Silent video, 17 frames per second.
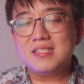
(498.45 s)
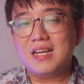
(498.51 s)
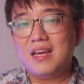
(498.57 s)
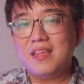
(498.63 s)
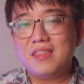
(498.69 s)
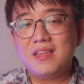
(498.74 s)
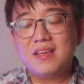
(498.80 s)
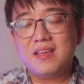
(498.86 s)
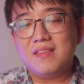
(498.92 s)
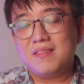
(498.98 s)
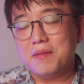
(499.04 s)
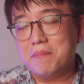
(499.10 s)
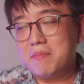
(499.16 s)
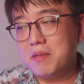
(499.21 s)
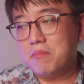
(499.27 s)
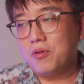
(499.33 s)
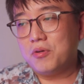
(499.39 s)
I think it's a
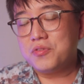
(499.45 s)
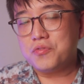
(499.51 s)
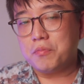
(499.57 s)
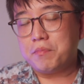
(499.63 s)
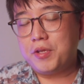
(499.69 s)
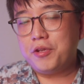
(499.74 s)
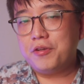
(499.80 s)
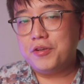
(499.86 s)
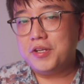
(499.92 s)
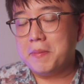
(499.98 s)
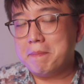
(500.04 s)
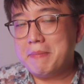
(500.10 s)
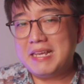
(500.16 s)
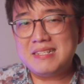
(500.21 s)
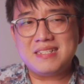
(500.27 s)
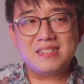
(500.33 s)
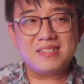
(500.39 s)
bit more superior. The
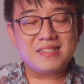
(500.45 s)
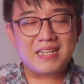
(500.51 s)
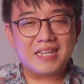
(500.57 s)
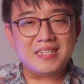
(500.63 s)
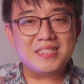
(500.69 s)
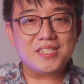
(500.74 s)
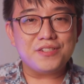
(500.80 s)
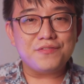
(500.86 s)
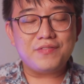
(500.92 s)
bass is tighter,